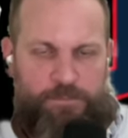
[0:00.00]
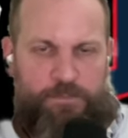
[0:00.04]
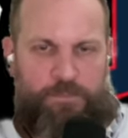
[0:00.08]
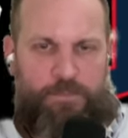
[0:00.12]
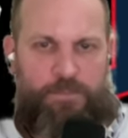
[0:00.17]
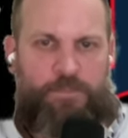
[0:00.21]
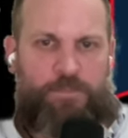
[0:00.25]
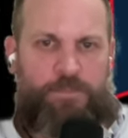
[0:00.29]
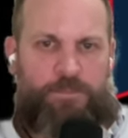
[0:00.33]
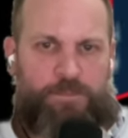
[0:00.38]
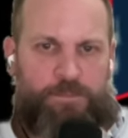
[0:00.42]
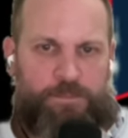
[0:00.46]

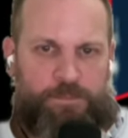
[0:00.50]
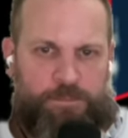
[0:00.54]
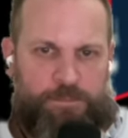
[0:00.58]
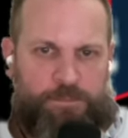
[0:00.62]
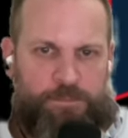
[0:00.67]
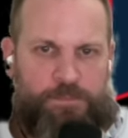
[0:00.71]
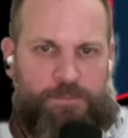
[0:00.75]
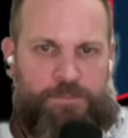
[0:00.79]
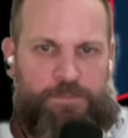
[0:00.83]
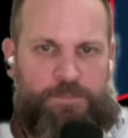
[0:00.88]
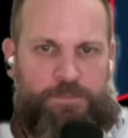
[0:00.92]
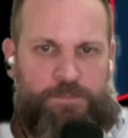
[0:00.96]

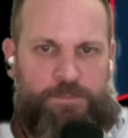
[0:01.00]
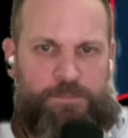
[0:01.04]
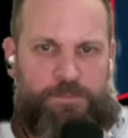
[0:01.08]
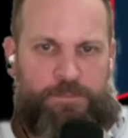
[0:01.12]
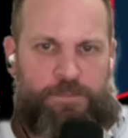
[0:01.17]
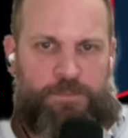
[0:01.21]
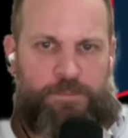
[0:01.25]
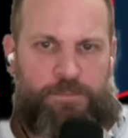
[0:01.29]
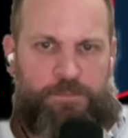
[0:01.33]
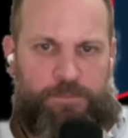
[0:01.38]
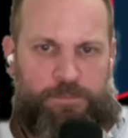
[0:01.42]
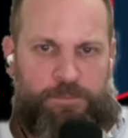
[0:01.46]

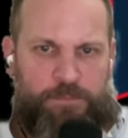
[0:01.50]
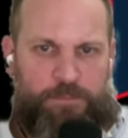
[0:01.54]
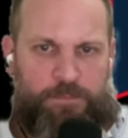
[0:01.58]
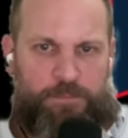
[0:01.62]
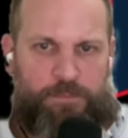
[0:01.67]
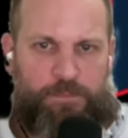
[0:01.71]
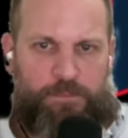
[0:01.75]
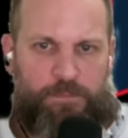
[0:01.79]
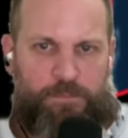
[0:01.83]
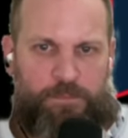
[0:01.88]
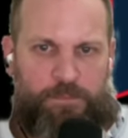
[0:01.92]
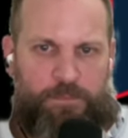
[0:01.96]

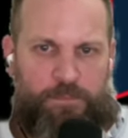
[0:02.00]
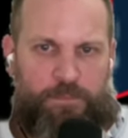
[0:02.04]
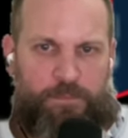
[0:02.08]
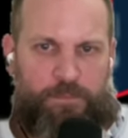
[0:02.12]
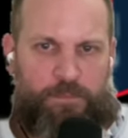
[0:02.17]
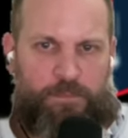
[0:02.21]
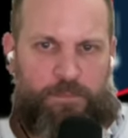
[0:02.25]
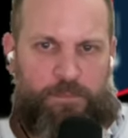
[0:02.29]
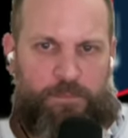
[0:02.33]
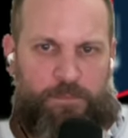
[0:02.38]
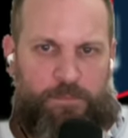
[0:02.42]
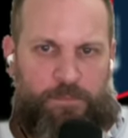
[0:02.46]

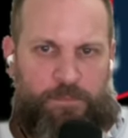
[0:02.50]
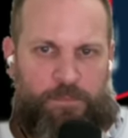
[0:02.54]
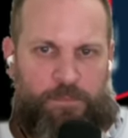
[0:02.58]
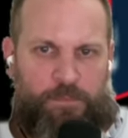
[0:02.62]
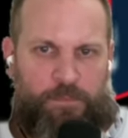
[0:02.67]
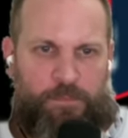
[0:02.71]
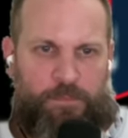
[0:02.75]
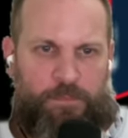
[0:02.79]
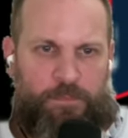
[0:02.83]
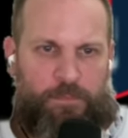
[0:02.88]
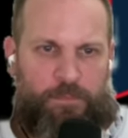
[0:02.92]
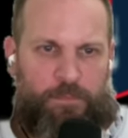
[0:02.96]

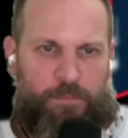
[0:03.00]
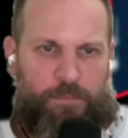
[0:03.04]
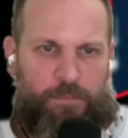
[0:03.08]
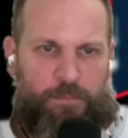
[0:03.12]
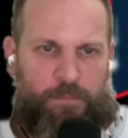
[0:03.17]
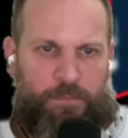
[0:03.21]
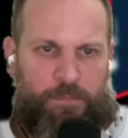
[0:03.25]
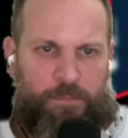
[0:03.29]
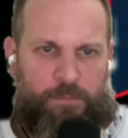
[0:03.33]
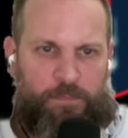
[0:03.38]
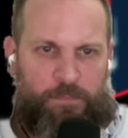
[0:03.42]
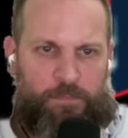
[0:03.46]

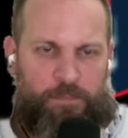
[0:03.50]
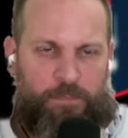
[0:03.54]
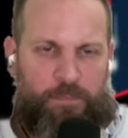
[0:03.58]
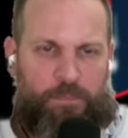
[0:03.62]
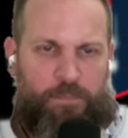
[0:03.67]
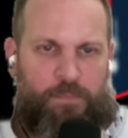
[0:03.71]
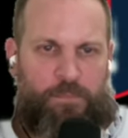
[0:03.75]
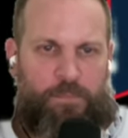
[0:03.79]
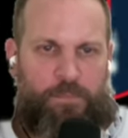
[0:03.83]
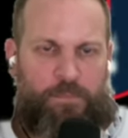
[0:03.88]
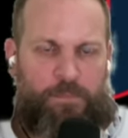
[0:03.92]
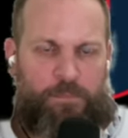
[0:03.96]

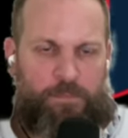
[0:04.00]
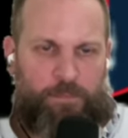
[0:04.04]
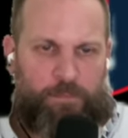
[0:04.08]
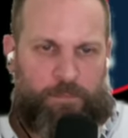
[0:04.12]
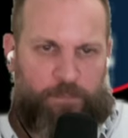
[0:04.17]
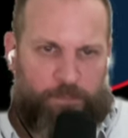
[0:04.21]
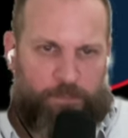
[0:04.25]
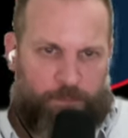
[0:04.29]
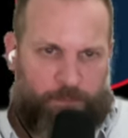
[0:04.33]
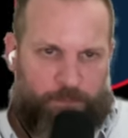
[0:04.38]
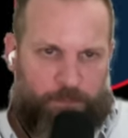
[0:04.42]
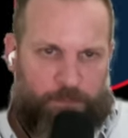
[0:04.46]

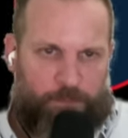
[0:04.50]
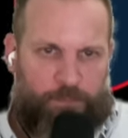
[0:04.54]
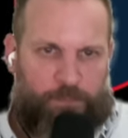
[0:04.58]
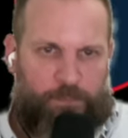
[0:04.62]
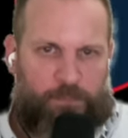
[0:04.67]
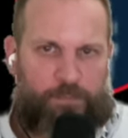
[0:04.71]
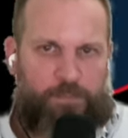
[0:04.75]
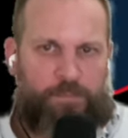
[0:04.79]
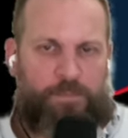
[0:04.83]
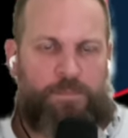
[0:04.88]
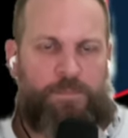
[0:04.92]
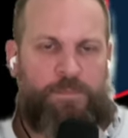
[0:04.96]

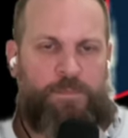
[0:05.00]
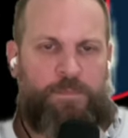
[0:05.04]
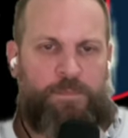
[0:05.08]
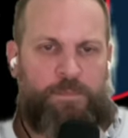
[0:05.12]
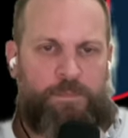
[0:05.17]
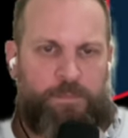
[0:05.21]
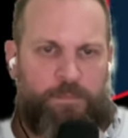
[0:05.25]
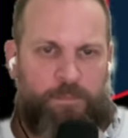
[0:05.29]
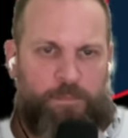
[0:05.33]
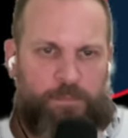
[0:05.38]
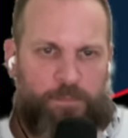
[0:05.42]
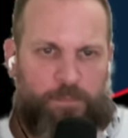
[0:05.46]

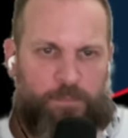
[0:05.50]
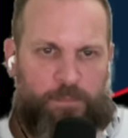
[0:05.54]
(not speaking)